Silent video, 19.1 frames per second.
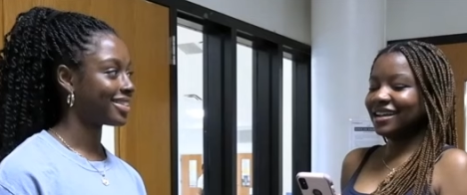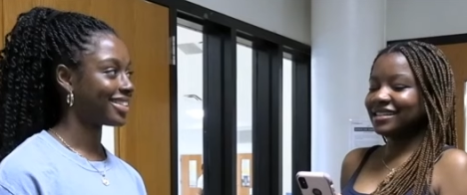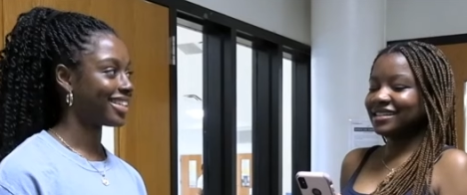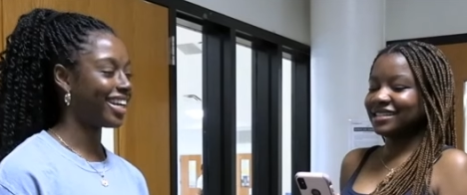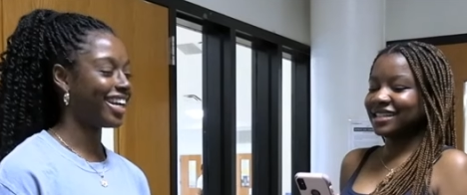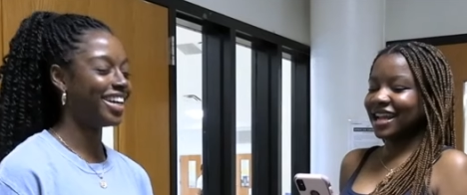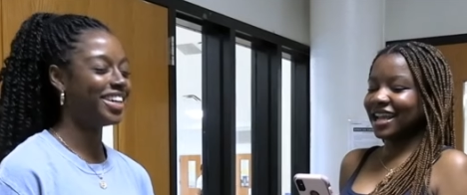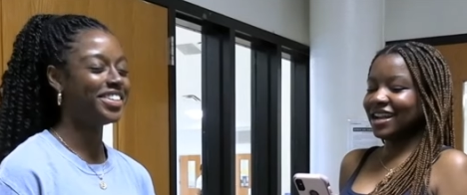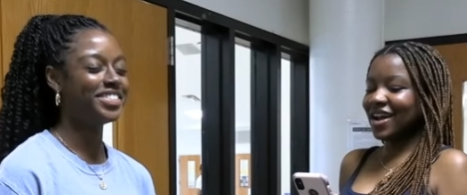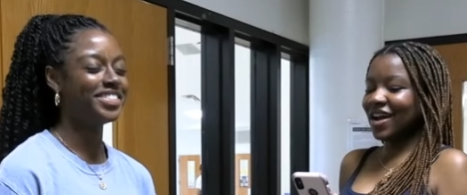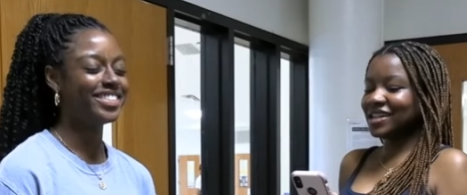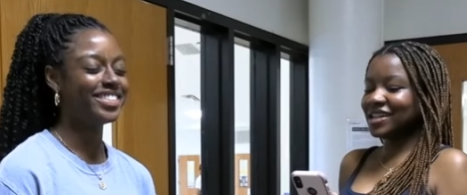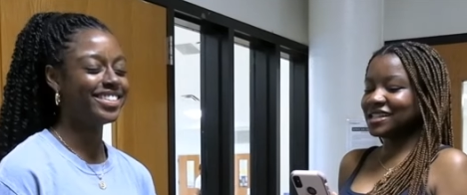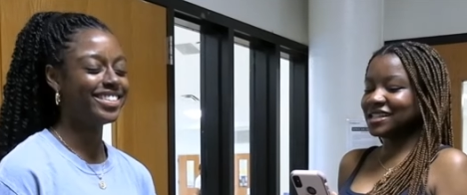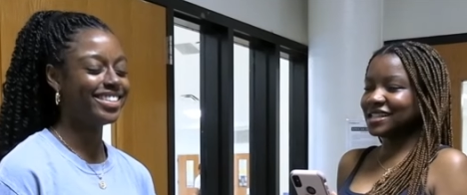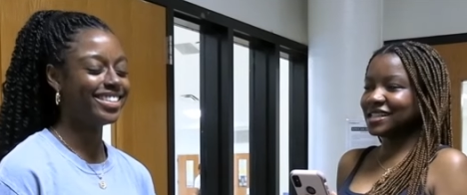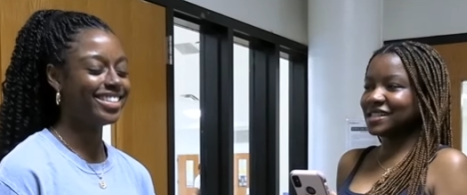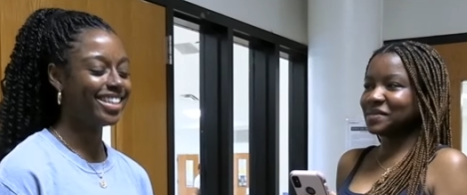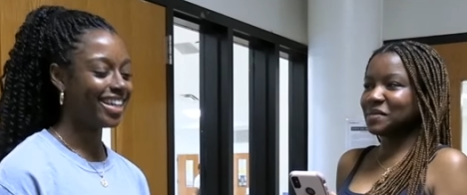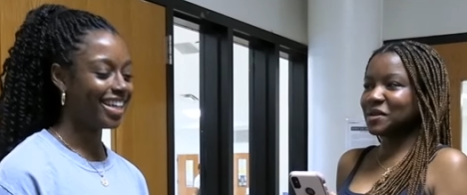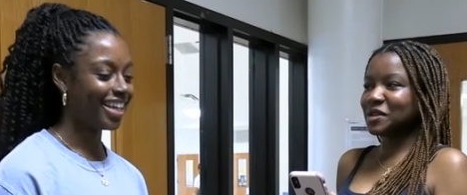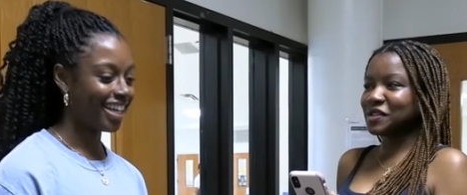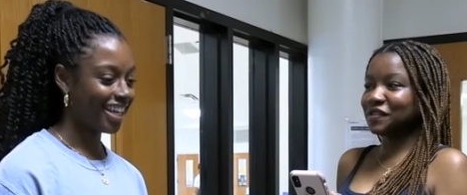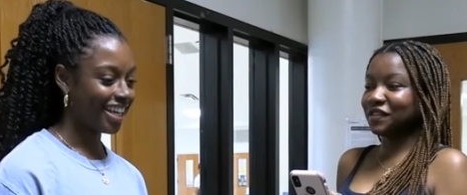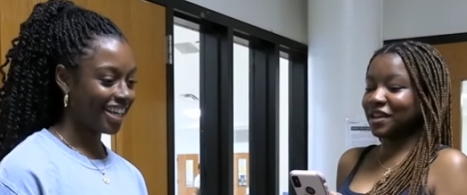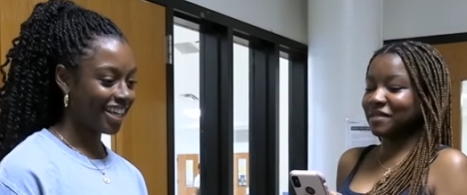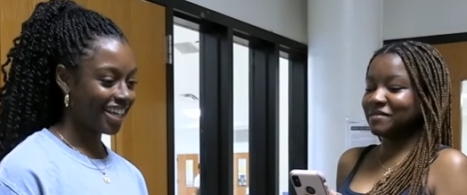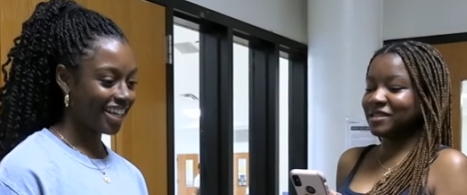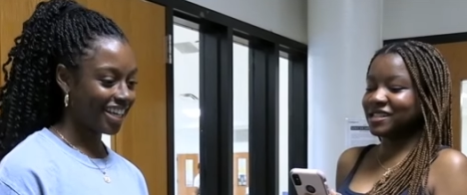Speaker 1: Jane Austen's
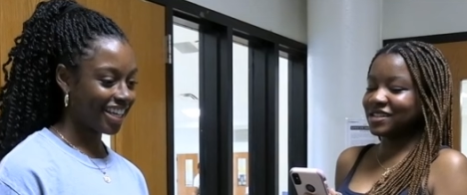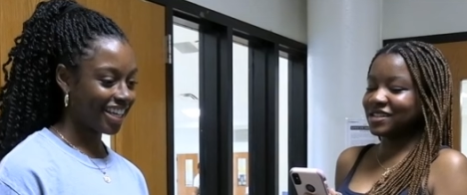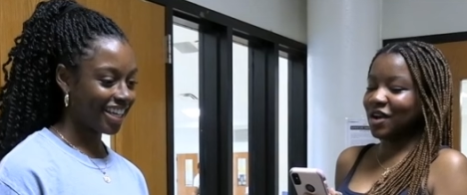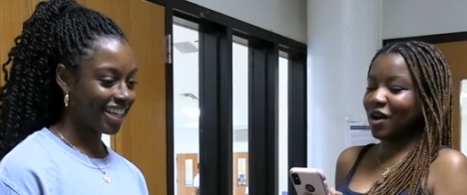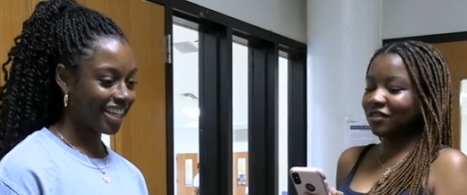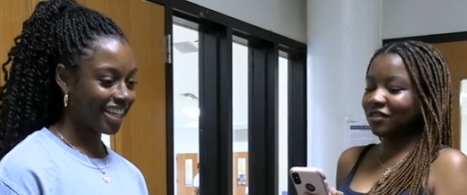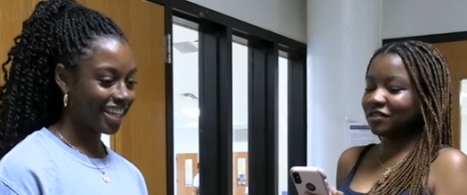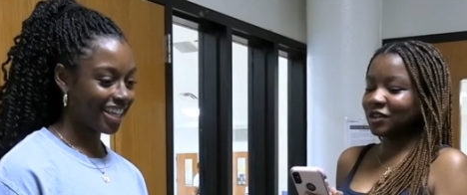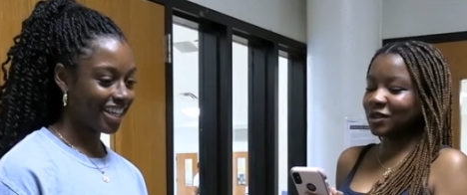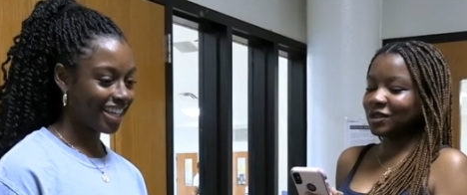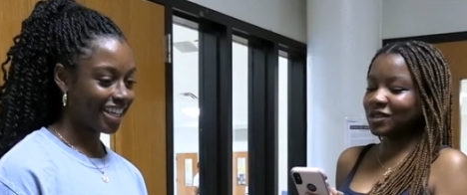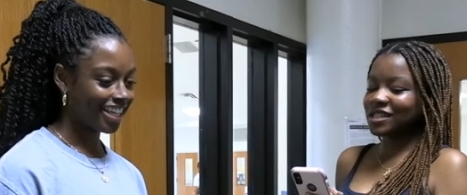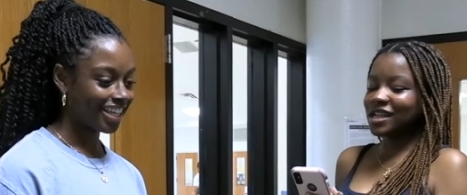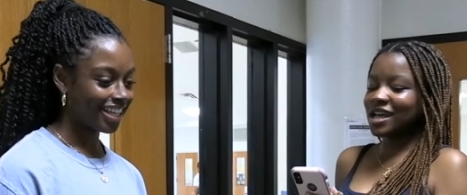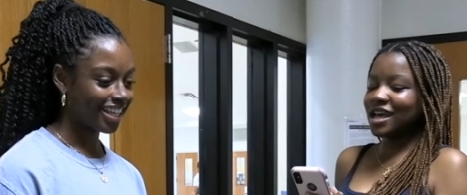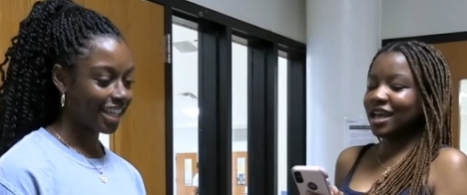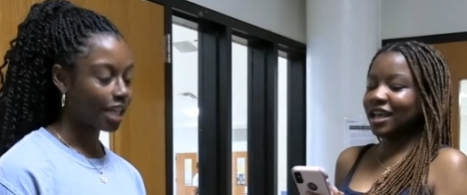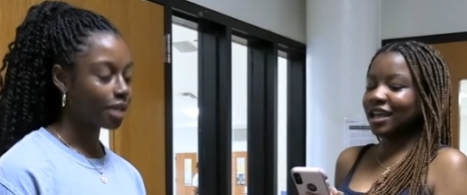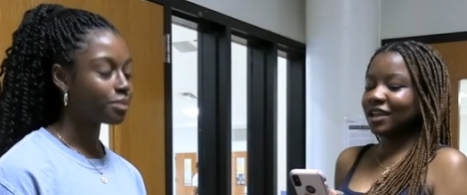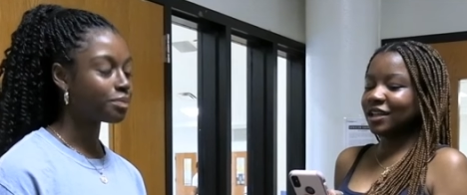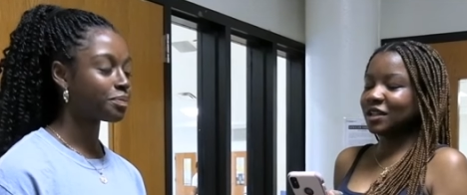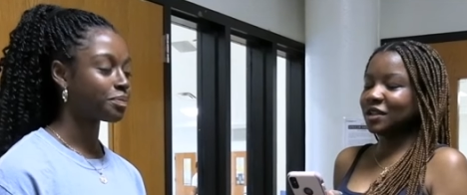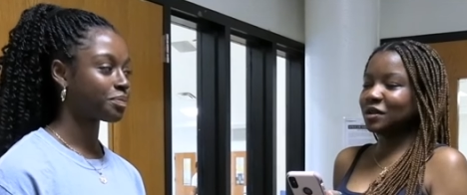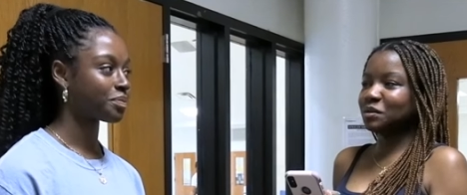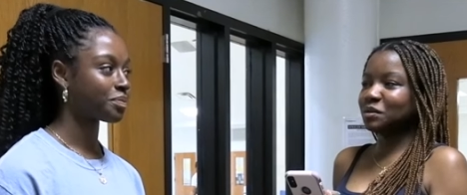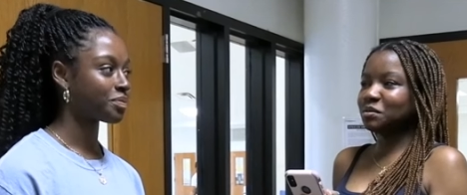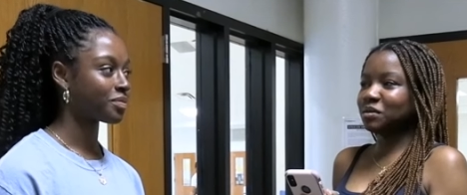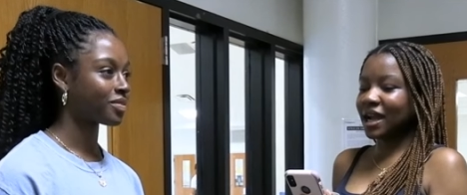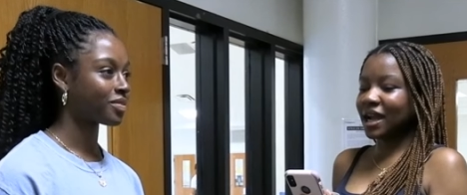most famous novels
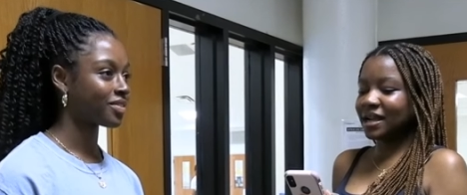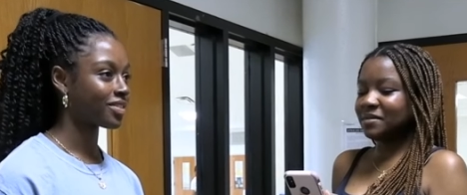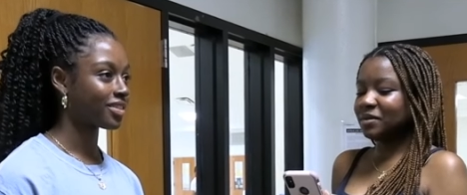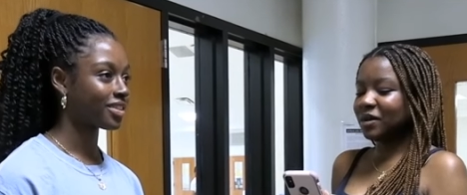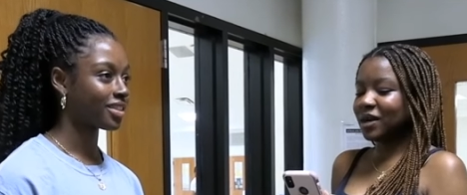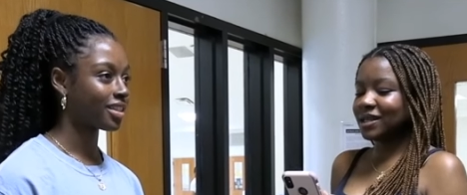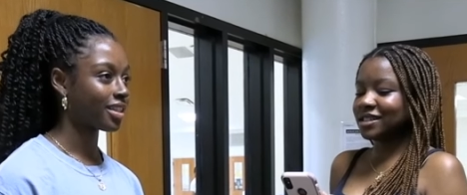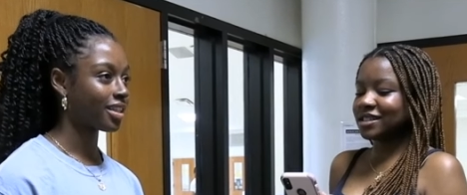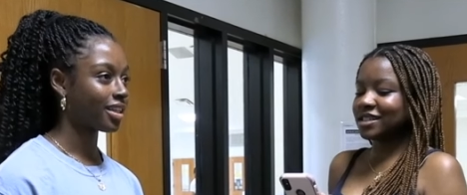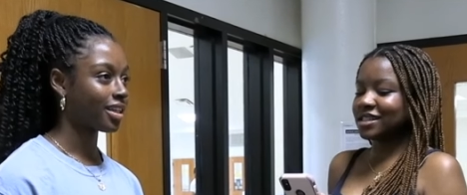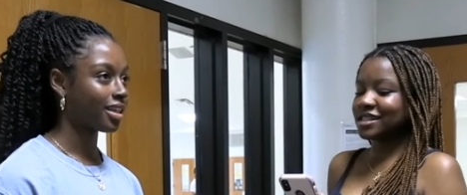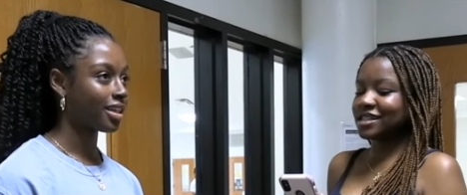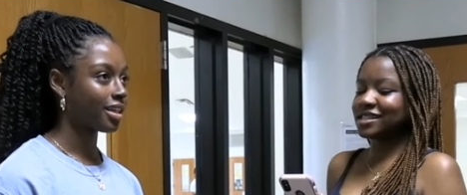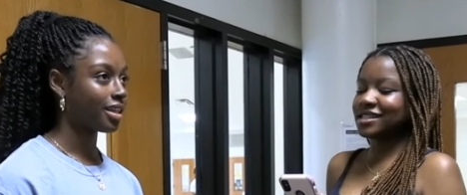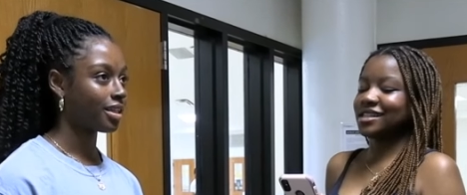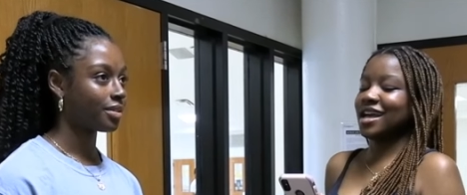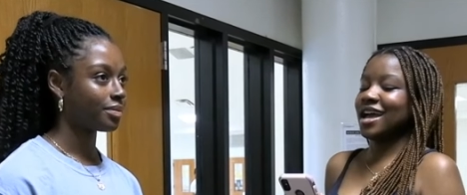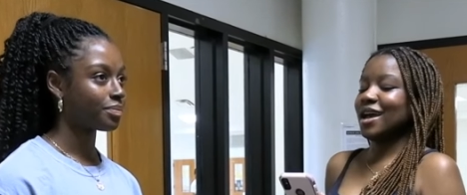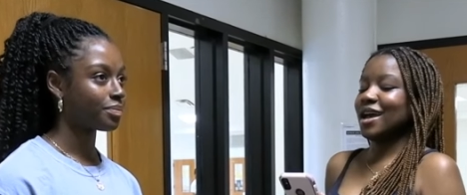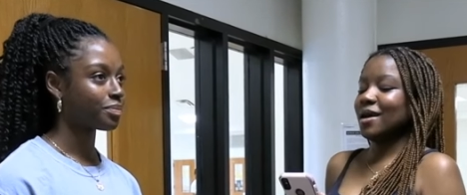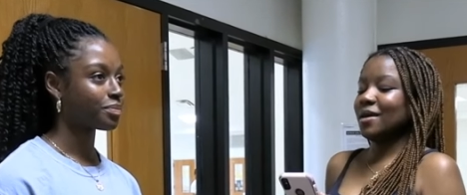include Pride and Prejudice,